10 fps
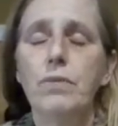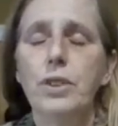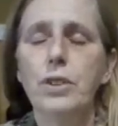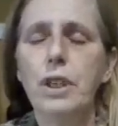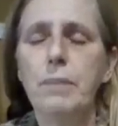
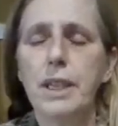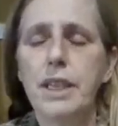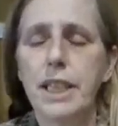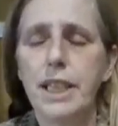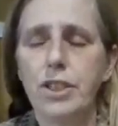during
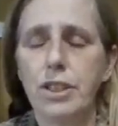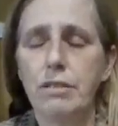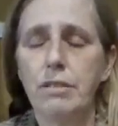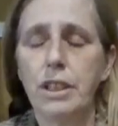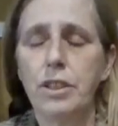
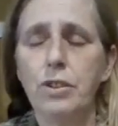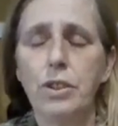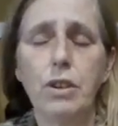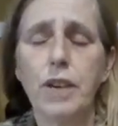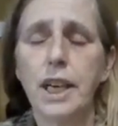meditation, and you can
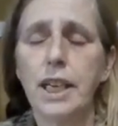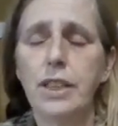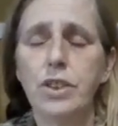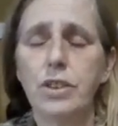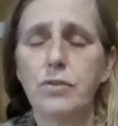go ahead
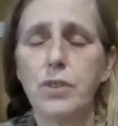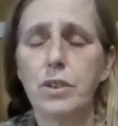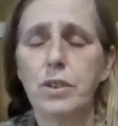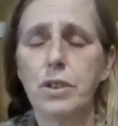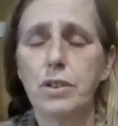and just
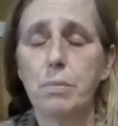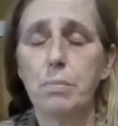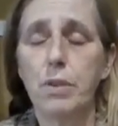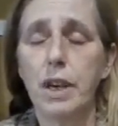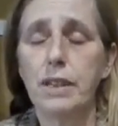focus on your
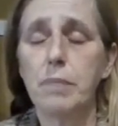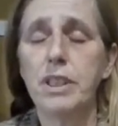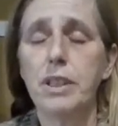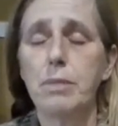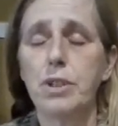breath. Let me
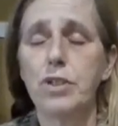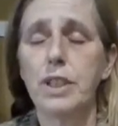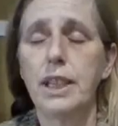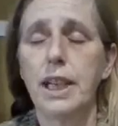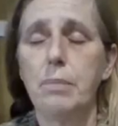
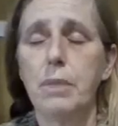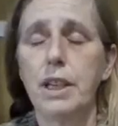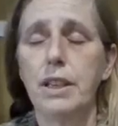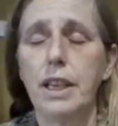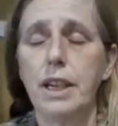demonstrate that a
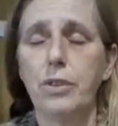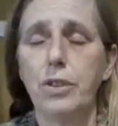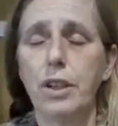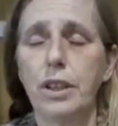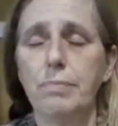minute and then I'll
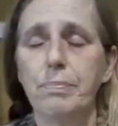talk.